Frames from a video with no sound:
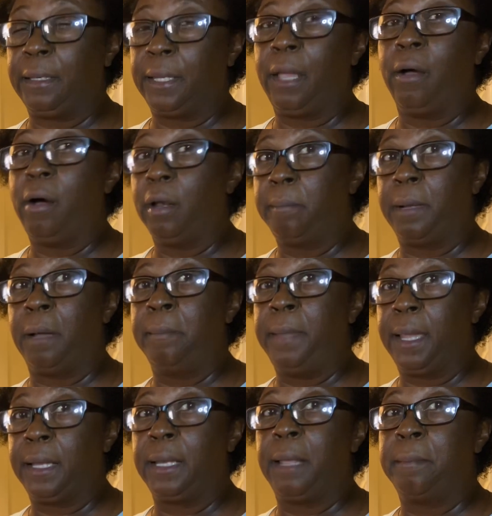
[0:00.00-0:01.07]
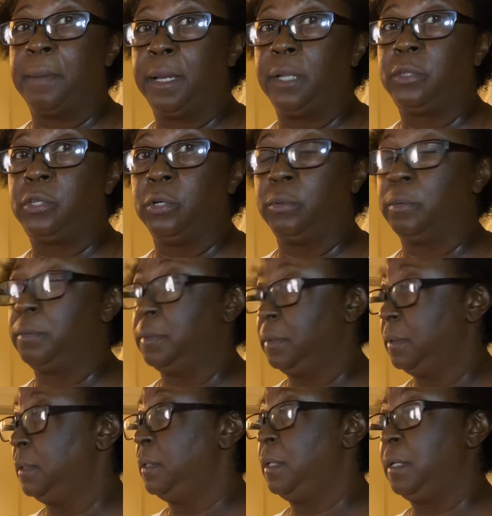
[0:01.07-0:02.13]
They all about making their money too.
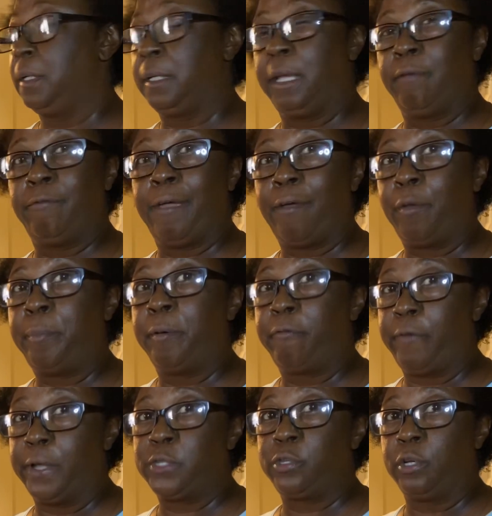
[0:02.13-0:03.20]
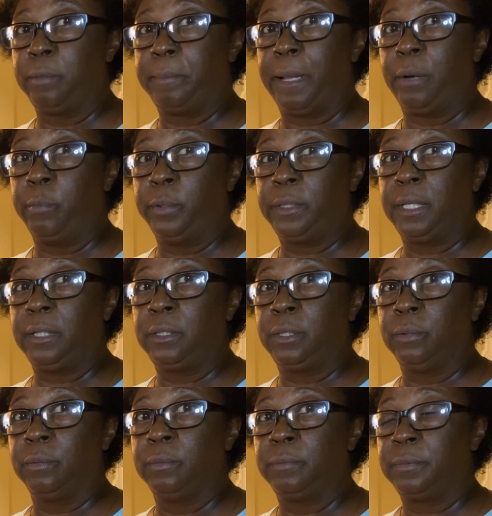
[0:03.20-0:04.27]
They very professional about what they
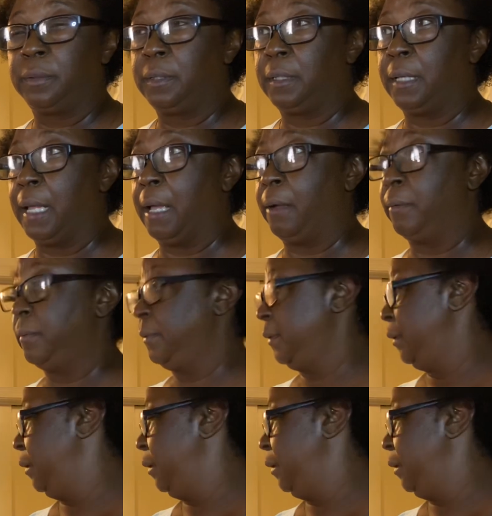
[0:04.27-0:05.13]
do now.